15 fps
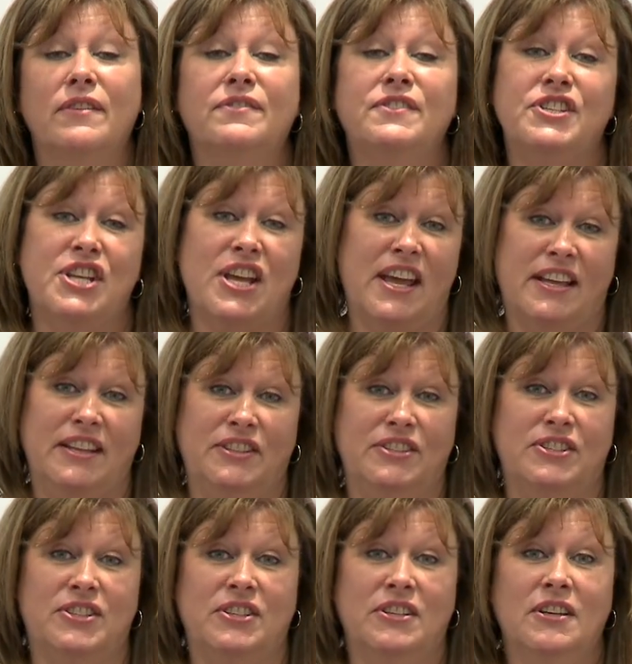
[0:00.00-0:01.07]
have
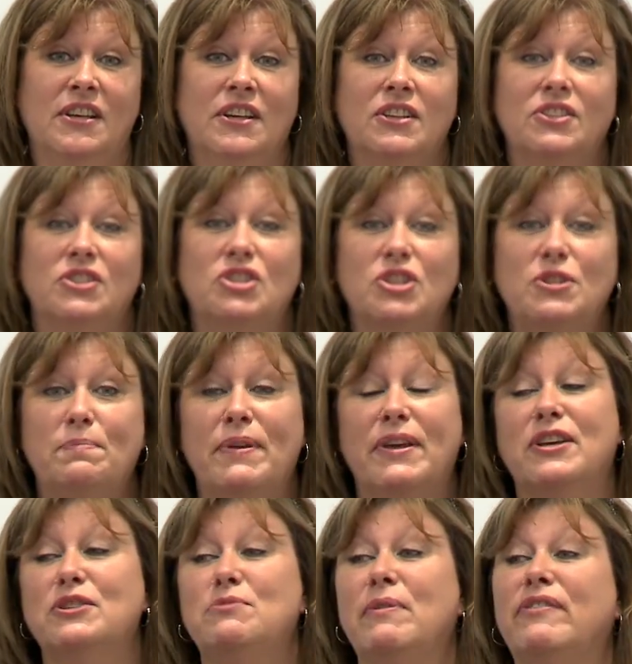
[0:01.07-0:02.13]
changed. just
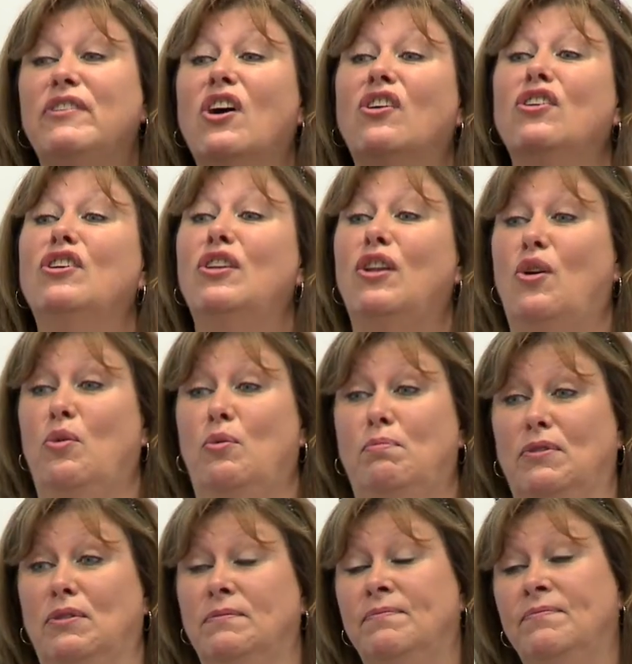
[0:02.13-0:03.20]
because we've gone
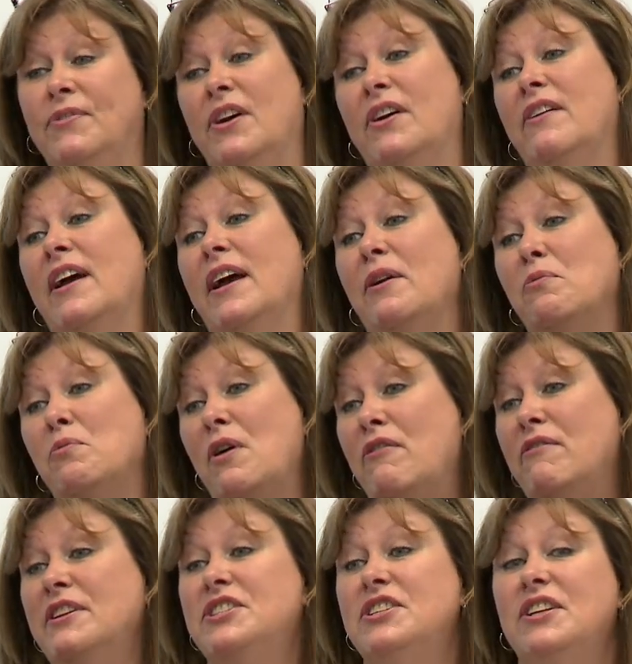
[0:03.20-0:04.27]
global. All right,
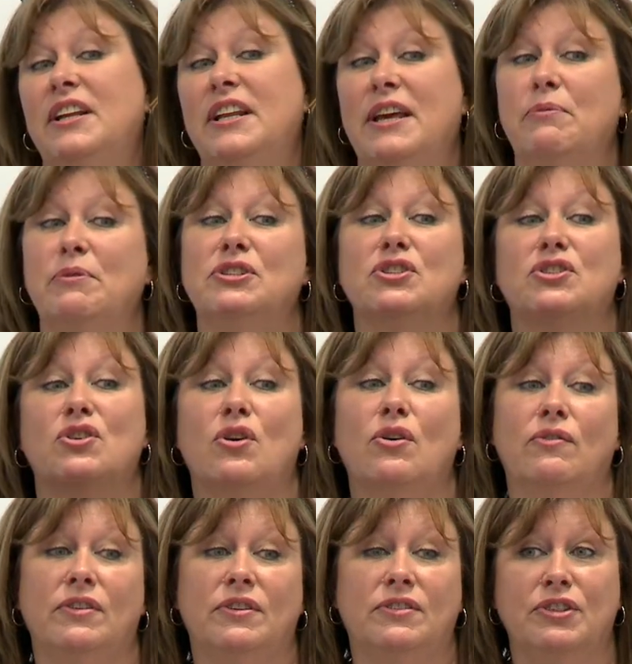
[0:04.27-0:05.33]
originally we just
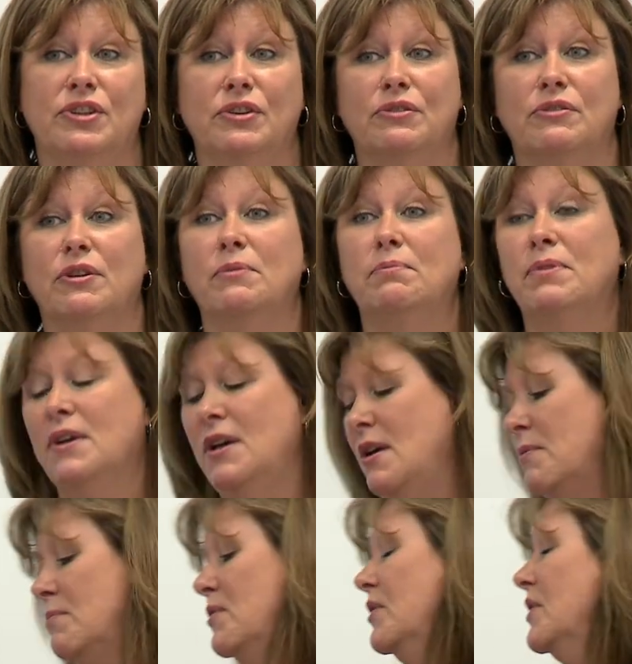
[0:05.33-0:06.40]
covered Europe,
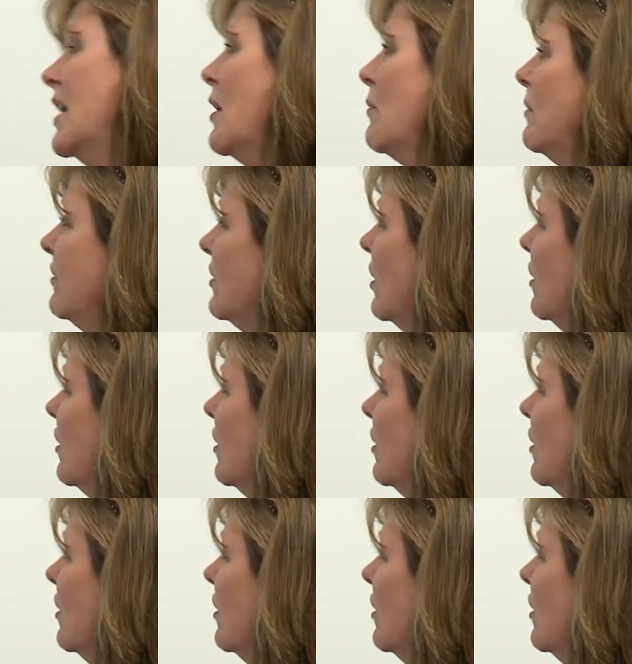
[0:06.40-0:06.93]
but now we've